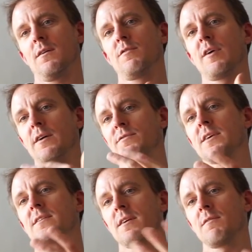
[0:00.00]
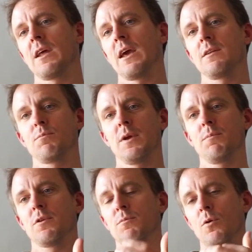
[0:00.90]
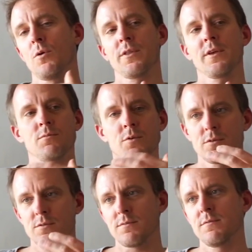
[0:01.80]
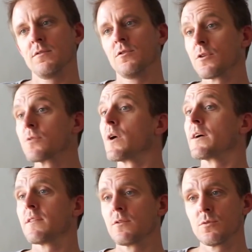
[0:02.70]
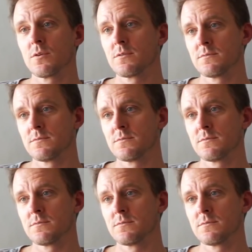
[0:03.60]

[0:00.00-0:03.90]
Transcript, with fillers: five six seven eight people more that would not ride the tour